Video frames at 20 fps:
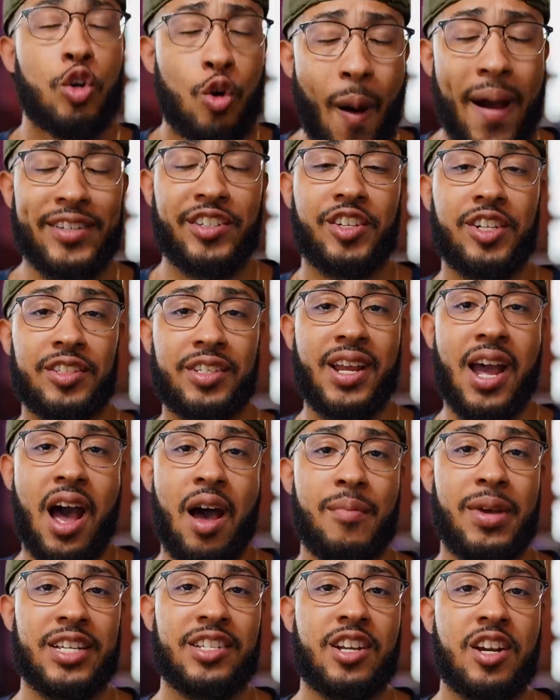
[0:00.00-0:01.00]
Questions,
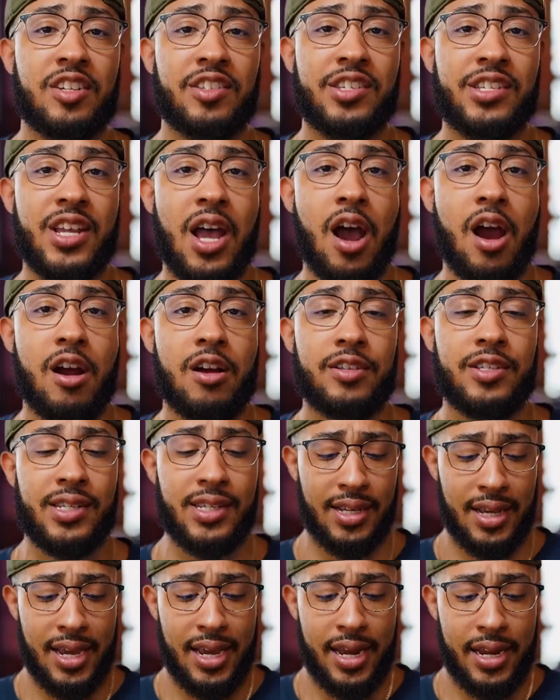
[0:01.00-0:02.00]
comments,
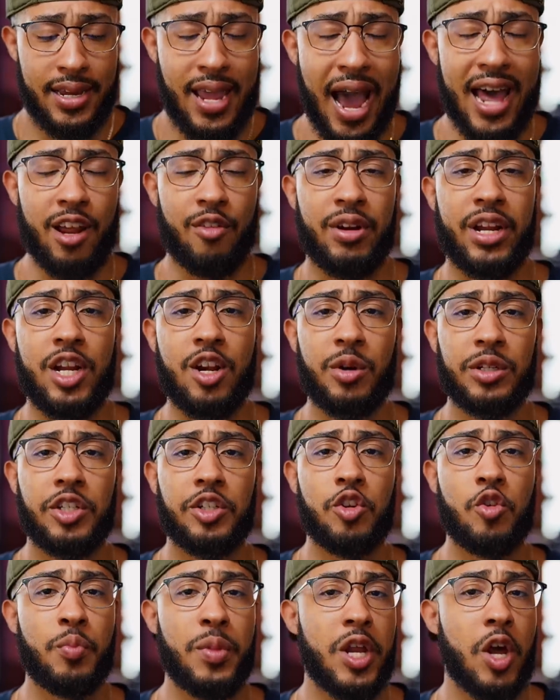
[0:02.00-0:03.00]
concerns. Y'all already know what to
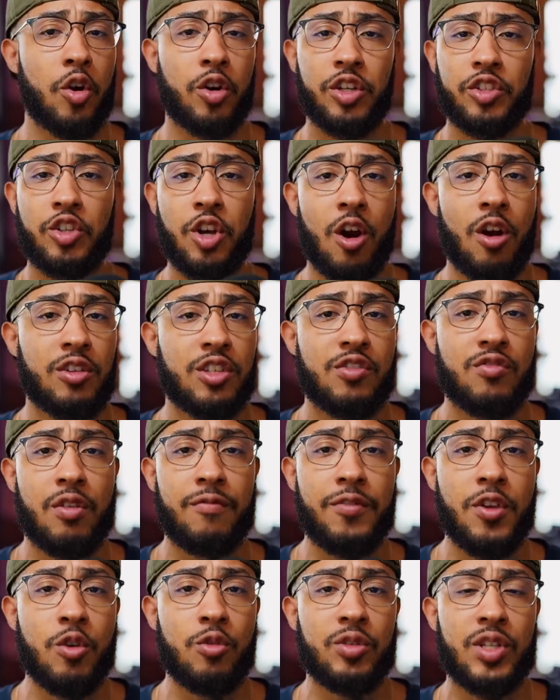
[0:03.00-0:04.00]
do. Mediocre tutorials and
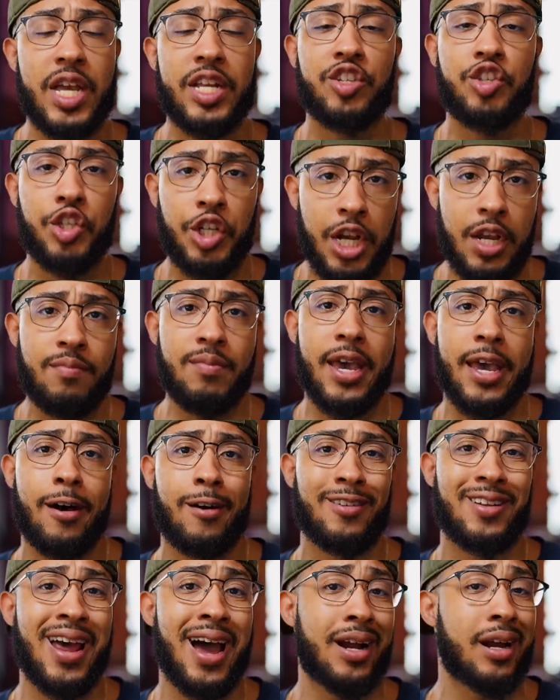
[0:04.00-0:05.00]
reviews at
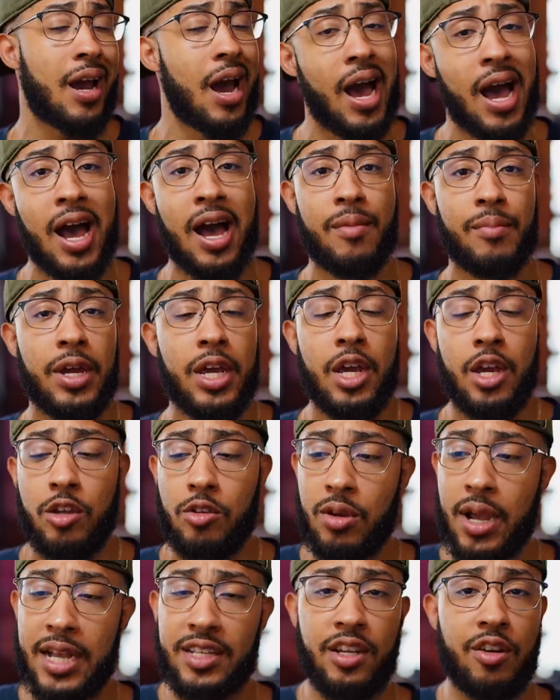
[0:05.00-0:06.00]
gmail.com.
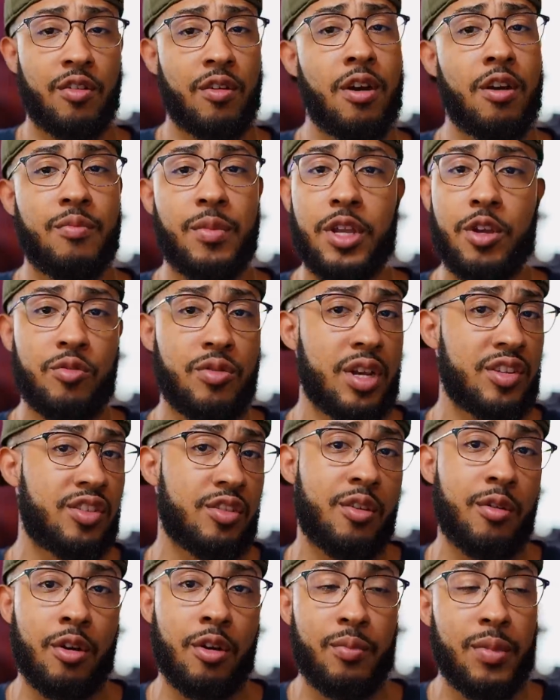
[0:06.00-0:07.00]
You guys agree with me? You
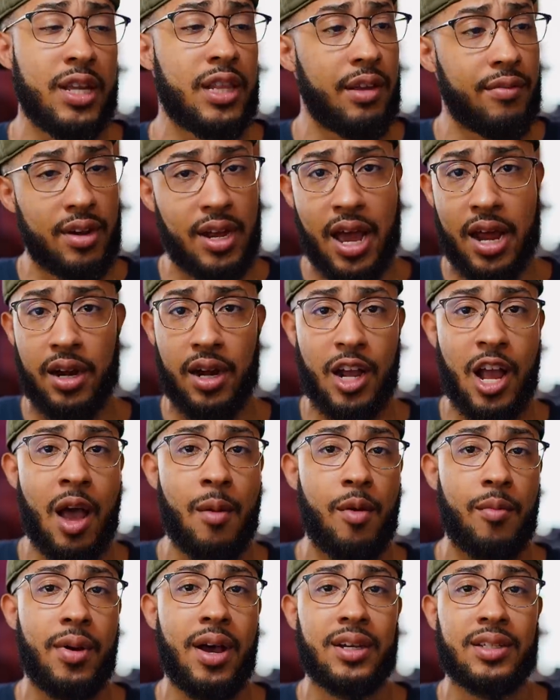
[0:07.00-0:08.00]
disagree with me? Leave it down in the
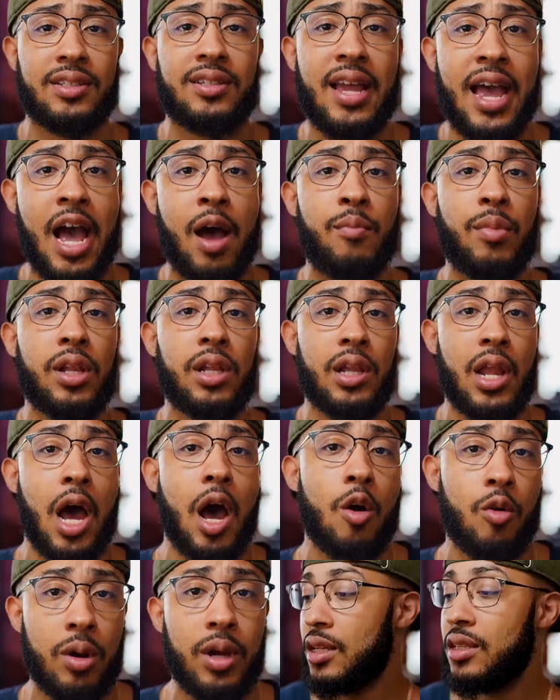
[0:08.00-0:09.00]
comment box down
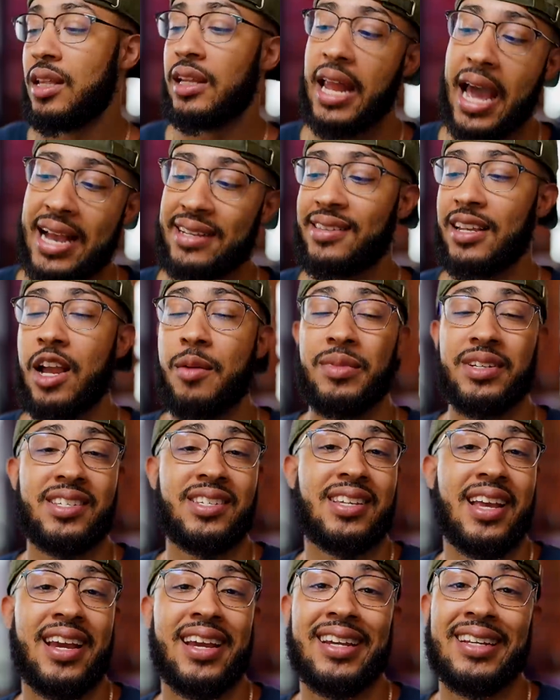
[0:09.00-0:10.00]
below. The last thing I'm going to
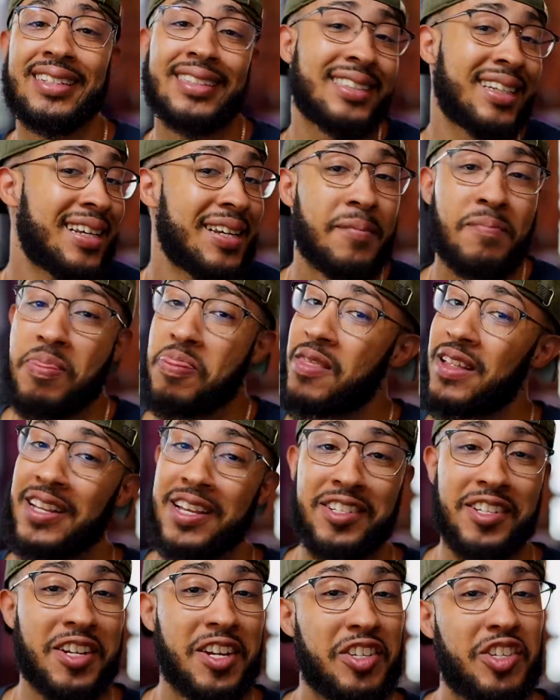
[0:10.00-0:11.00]
say is
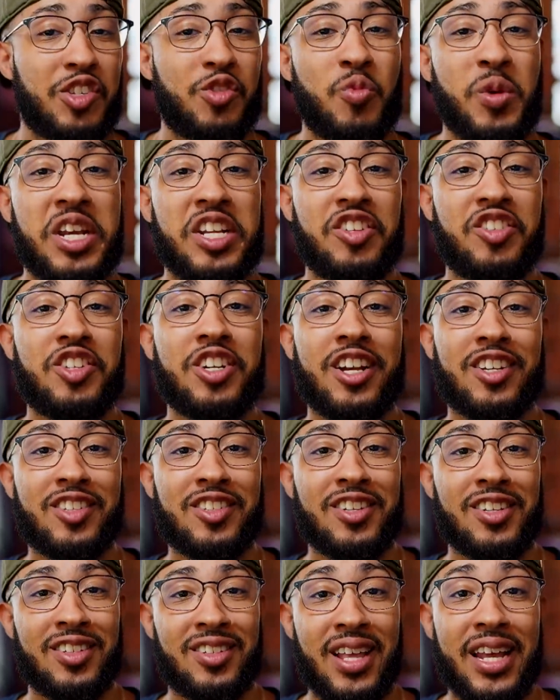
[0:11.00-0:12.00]
listen, it's sweet
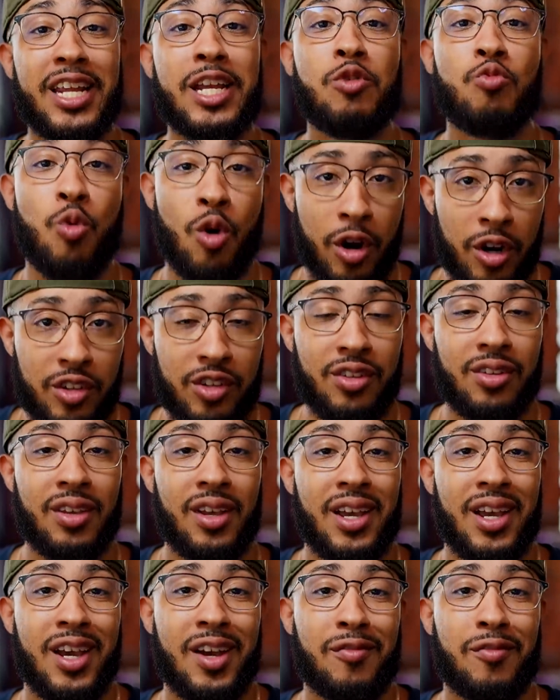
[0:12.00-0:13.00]
justice that he works
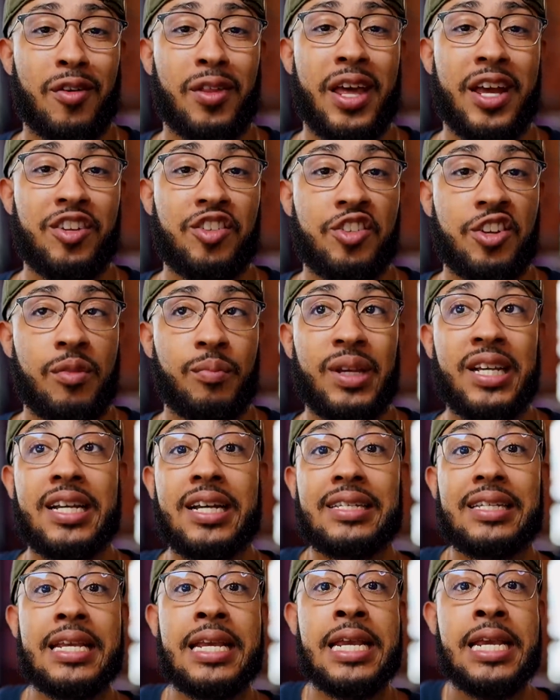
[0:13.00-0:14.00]
for that gym
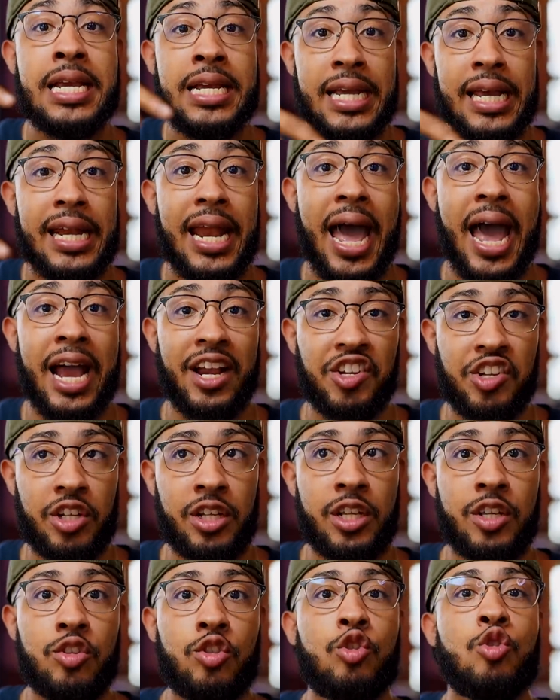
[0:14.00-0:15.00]
because he can
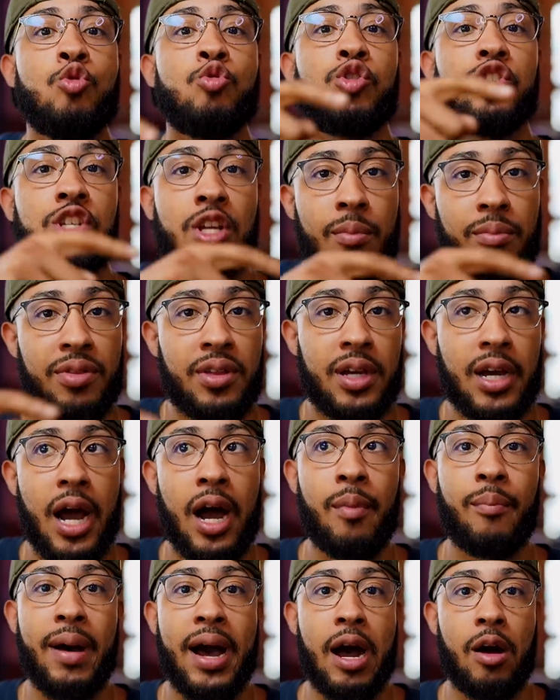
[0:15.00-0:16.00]
actually do something
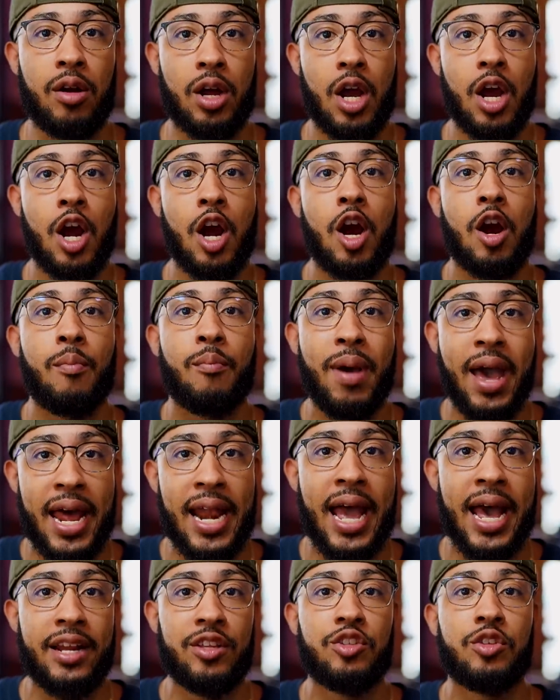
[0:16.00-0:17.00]
about her bad
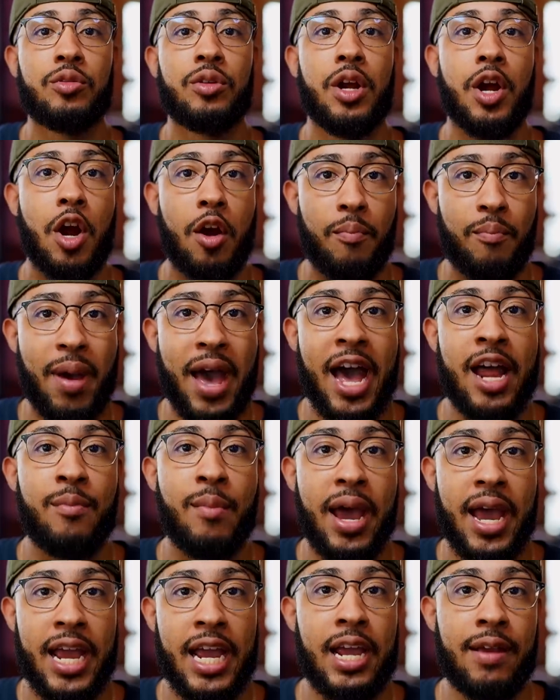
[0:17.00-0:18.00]
attitude and her bad
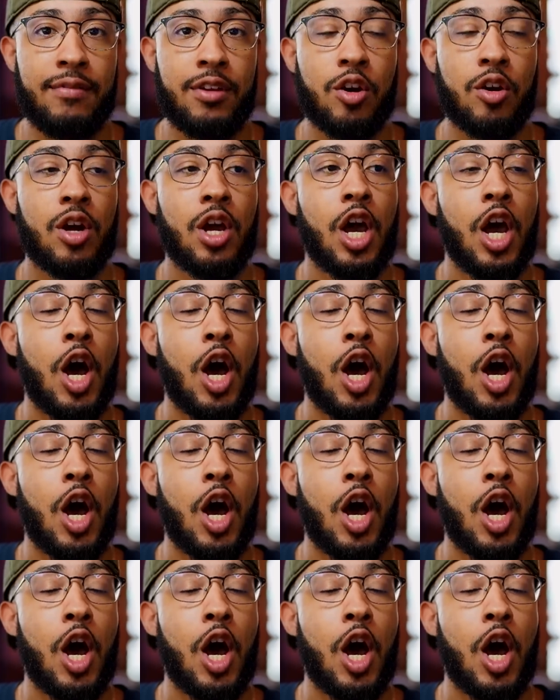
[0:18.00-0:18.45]
behavior.